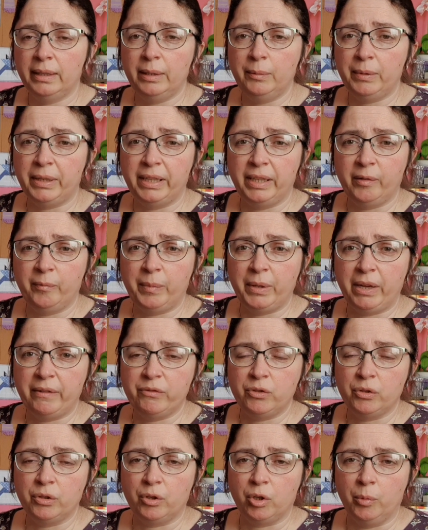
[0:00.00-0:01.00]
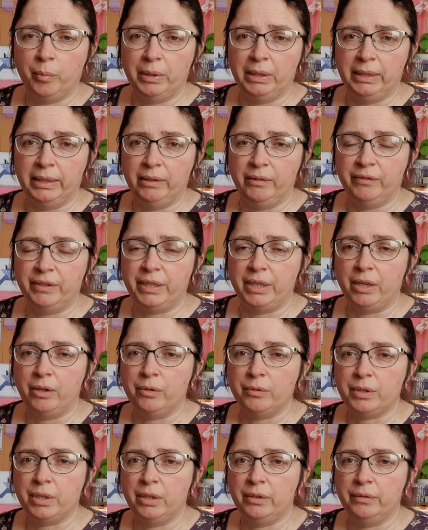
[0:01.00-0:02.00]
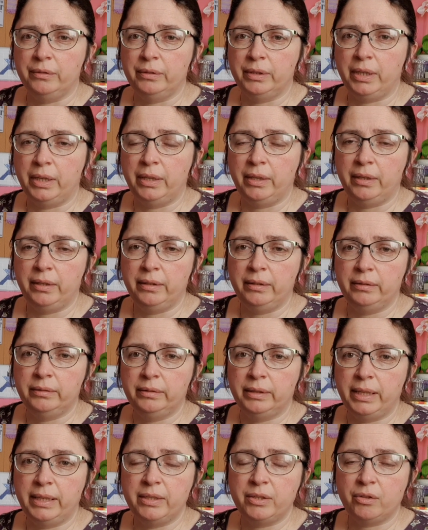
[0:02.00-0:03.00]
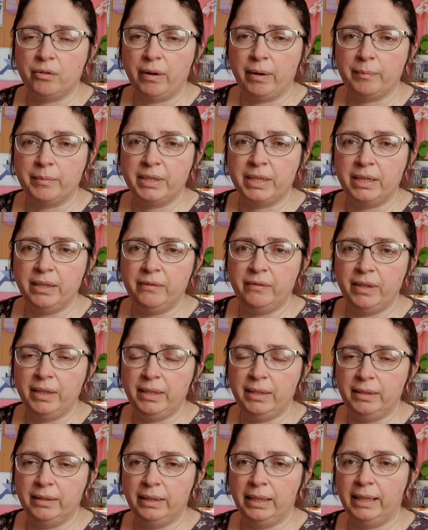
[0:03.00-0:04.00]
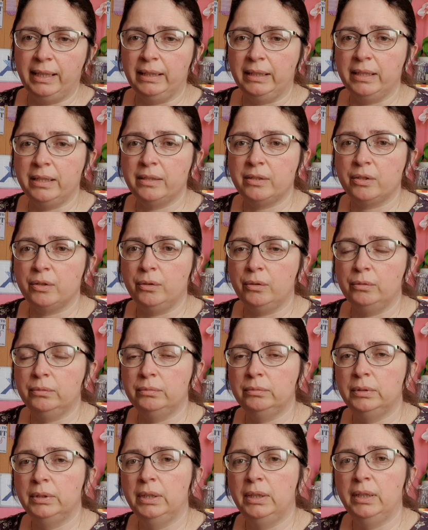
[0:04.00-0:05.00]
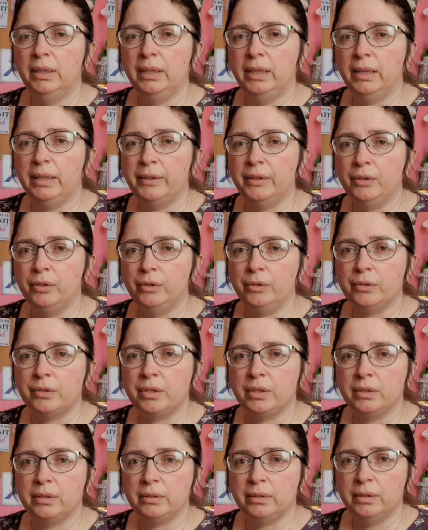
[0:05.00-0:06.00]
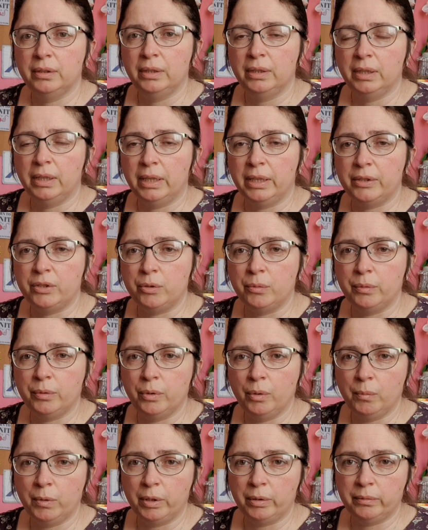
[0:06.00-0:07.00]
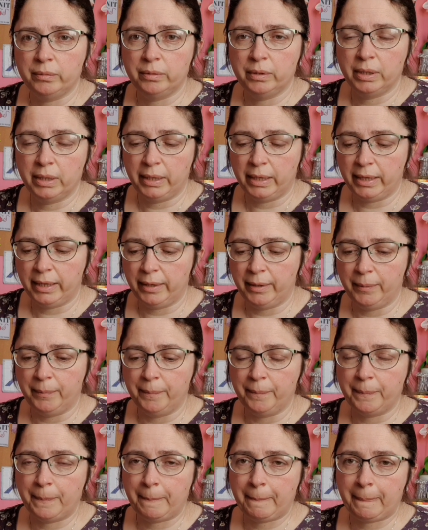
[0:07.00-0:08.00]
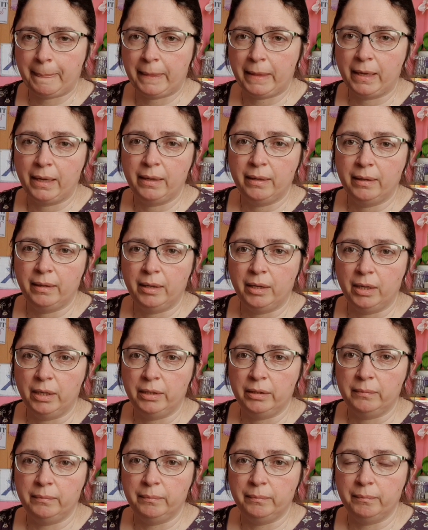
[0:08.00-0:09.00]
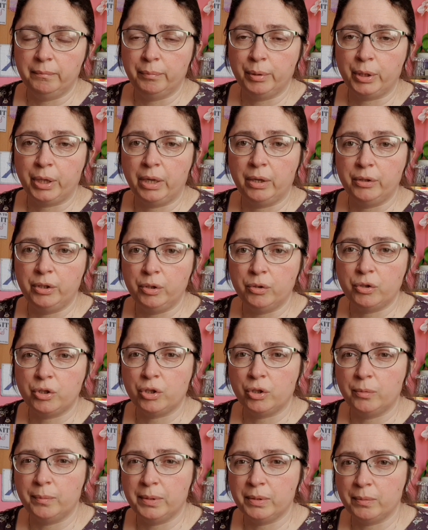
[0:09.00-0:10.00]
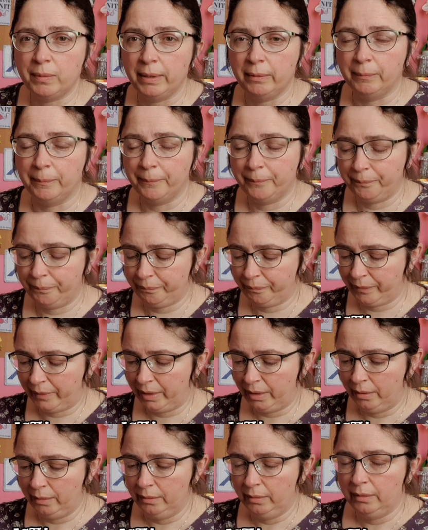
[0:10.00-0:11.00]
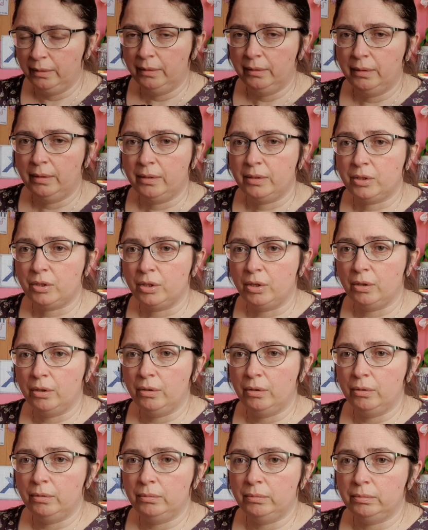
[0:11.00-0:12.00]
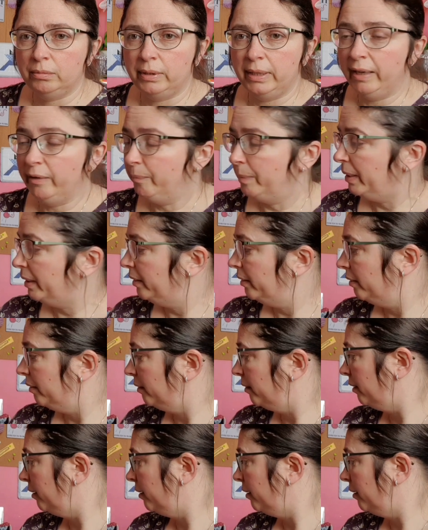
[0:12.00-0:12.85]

Anyway, and I've done a couple little videos on Instagram TV lately, so I thought I'd do another one and put it on YouTube as well. So I've been